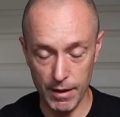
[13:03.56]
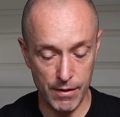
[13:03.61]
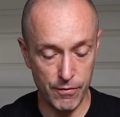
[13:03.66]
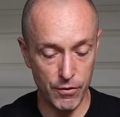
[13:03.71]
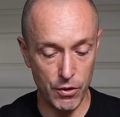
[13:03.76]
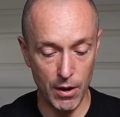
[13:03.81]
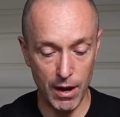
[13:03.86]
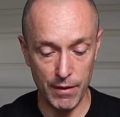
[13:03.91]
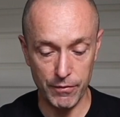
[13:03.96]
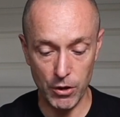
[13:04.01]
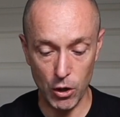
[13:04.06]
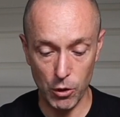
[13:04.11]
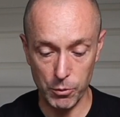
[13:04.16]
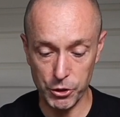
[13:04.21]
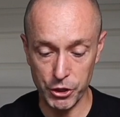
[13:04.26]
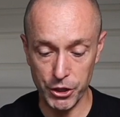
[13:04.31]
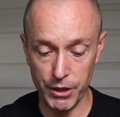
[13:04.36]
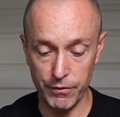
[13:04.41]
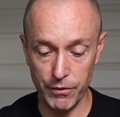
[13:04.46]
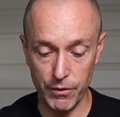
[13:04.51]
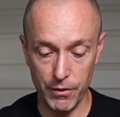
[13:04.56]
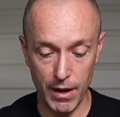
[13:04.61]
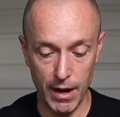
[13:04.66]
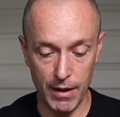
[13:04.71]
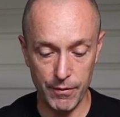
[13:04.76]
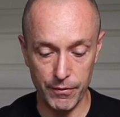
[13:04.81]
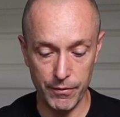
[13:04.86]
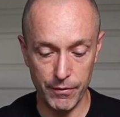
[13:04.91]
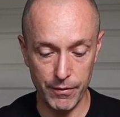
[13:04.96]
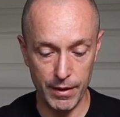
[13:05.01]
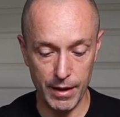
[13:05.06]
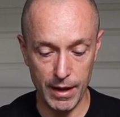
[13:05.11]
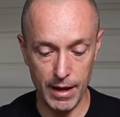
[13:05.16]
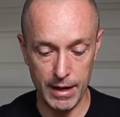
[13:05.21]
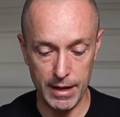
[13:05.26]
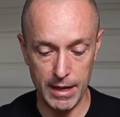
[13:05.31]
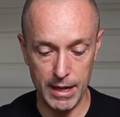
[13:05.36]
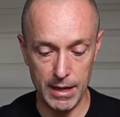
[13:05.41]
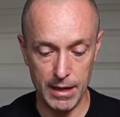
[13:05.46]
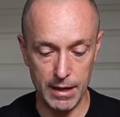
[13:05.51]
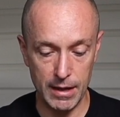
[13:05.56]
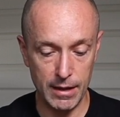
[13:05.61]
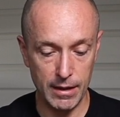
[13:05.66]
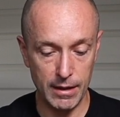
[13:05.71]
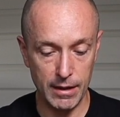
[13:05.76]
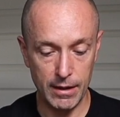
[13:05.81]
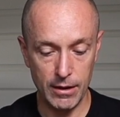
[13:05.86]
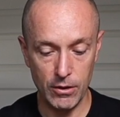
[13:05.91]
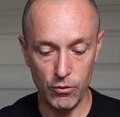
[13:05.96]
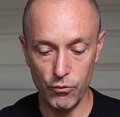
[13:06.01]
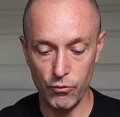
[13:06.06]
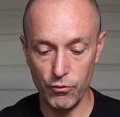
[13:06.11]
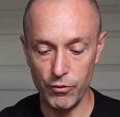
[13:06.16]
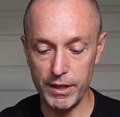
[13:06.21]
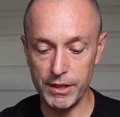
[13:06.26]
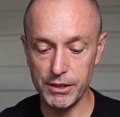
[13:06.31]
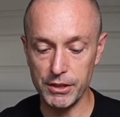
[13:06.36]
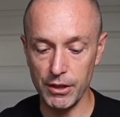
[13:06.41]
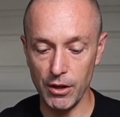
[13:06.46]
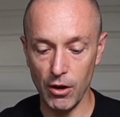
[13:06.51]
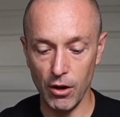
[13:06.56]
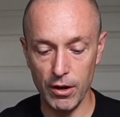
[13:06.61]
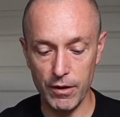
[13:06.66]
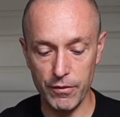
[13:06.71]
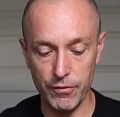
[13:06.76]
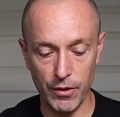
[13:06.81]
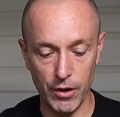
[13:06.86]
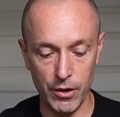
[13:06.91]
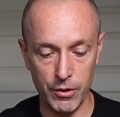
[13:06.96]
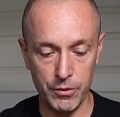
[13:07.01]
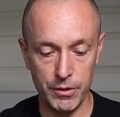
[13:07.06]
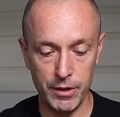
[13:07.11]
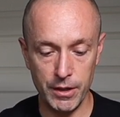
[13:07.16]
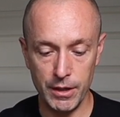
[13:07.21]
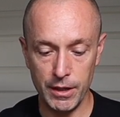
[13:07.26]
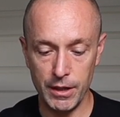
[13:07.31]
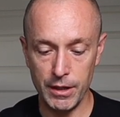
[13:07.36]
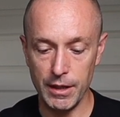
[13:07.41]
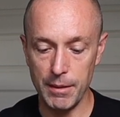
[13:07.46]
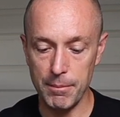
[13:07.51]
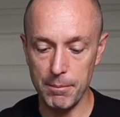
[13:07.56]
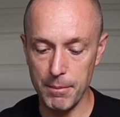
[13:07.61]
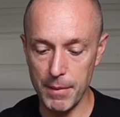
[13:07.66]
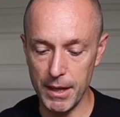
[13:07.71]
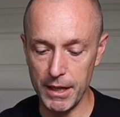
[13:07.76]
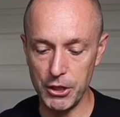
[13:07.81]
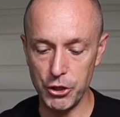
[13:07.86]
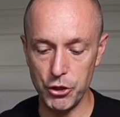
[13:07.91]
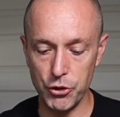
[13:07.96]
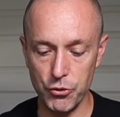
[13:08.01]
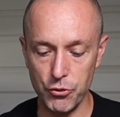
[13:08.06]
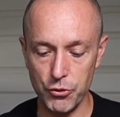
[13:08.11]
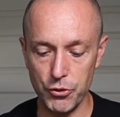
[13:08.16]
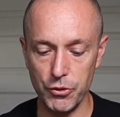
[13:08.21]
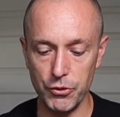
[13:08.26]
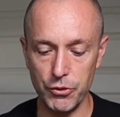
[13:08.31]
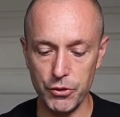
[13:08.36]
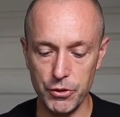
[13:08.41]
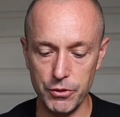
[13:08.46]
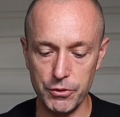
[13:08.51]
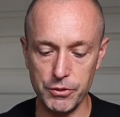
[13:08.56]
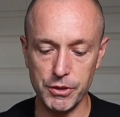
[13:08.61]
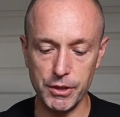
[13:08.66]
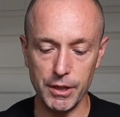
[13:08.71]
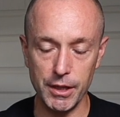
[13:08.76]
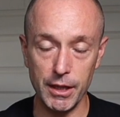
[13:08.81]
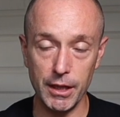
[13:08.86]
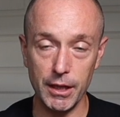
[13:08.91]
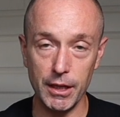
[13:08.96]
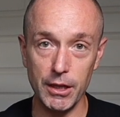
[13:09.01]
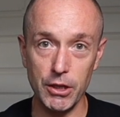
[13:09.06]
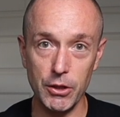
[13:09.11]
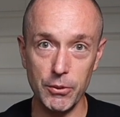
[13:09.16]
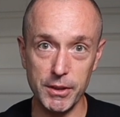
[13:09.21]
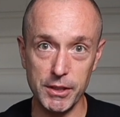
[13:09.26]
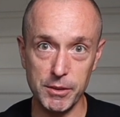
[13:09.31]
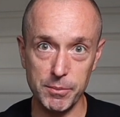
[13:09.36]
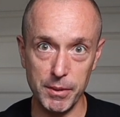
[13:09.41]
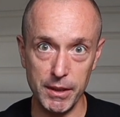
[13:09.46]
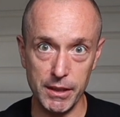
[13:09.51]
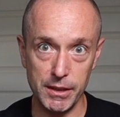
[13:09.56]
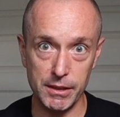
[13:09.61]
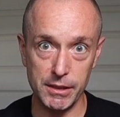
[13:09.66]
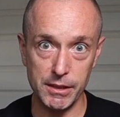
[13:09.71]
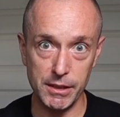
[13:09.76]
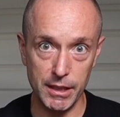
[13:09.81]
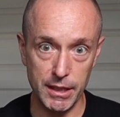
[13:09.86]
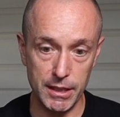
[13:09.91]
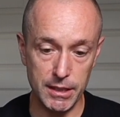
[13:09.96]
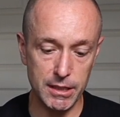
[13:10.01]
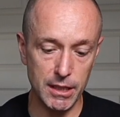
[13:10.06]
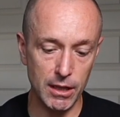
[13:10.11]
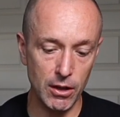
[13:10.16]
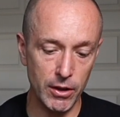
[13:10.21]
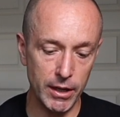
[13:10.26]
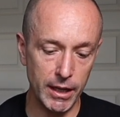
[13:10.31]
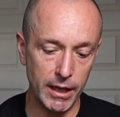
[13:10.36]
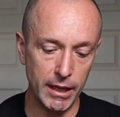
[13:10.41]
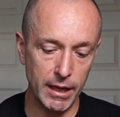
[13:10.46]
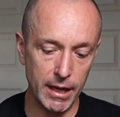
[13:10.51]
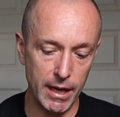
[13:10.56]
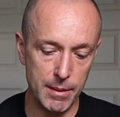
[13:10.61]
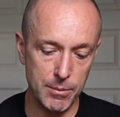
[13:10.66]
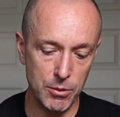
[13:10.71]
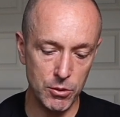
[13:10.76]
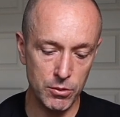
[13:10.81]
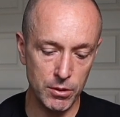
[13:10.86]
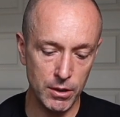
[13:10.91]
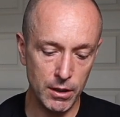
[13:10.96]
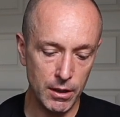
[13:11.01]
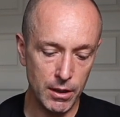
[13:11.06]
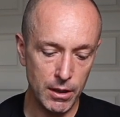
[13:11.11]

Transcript: if you have the option, if you have any recent iPhone, then make sure you're using a USB-C to Lightning cable,